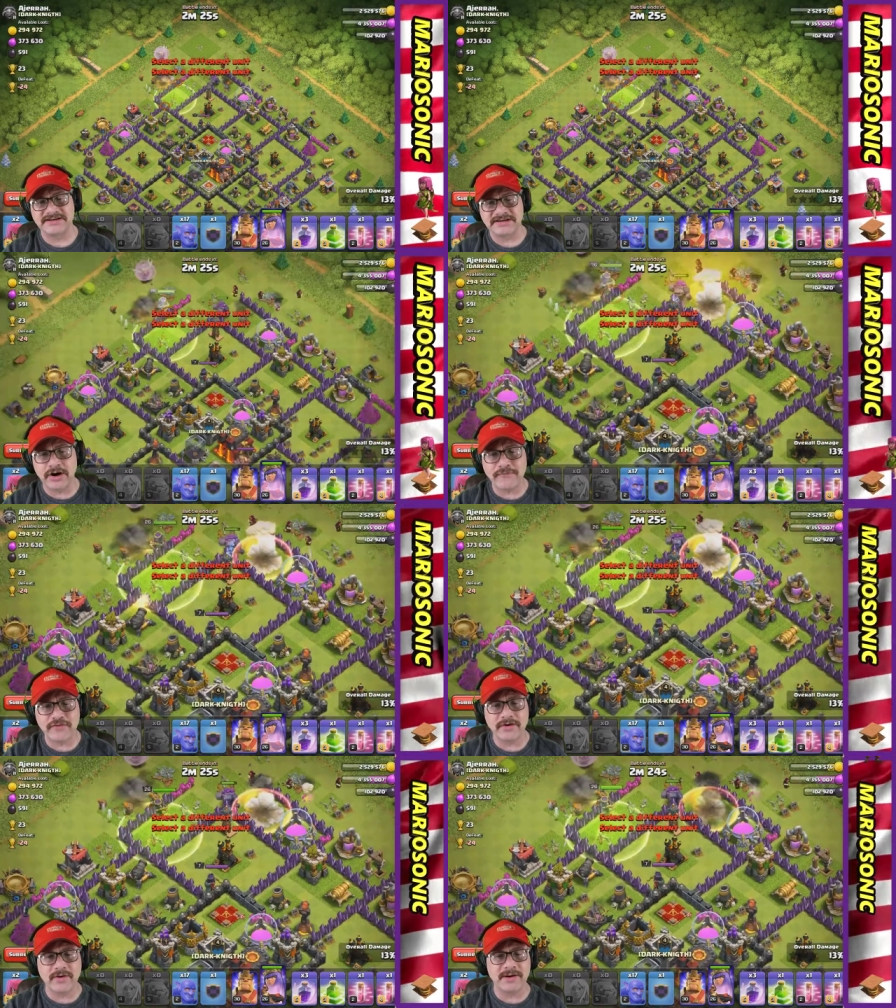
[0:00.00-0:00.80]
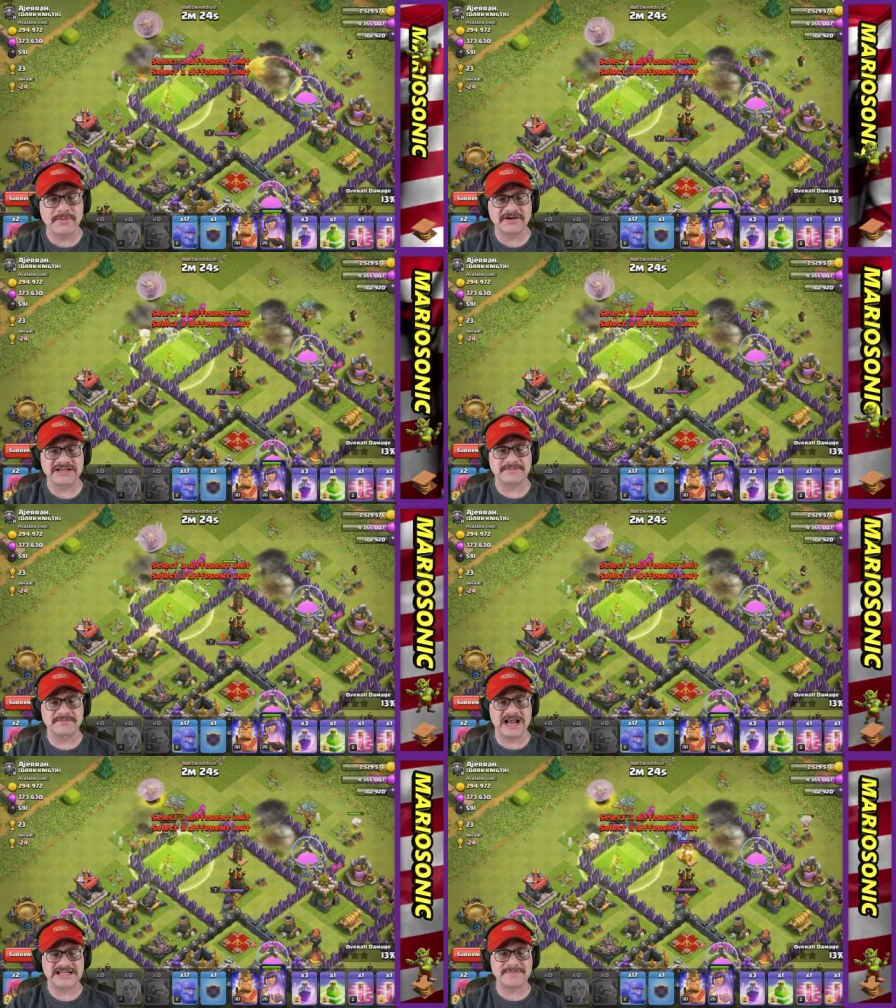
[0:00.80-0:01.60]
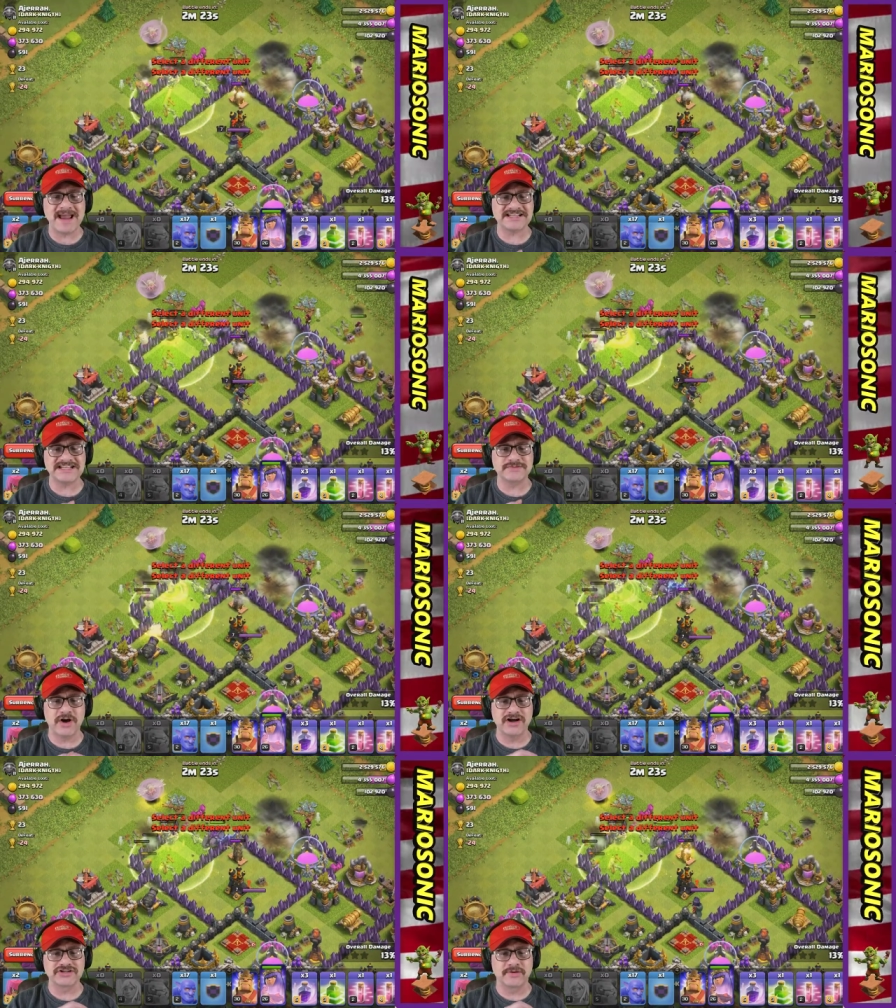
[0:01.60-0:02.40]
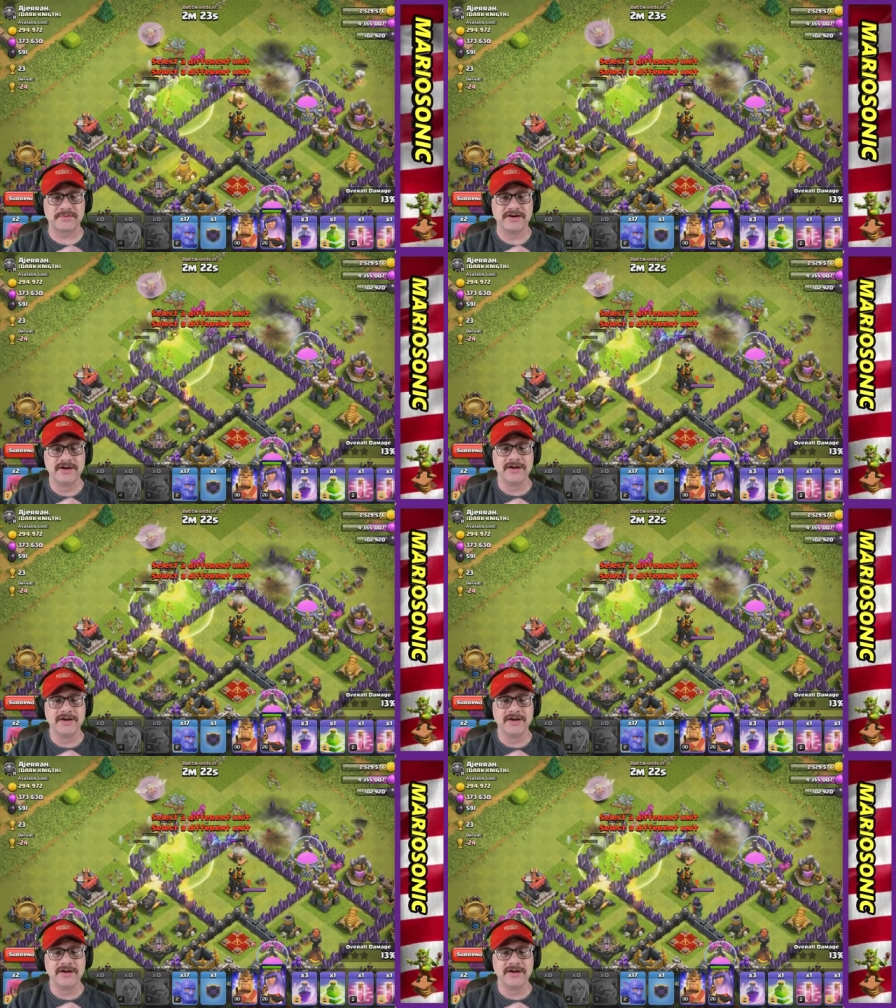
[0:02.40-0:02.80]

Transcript: Go for it, wall breakers. Uh, smash these walls open.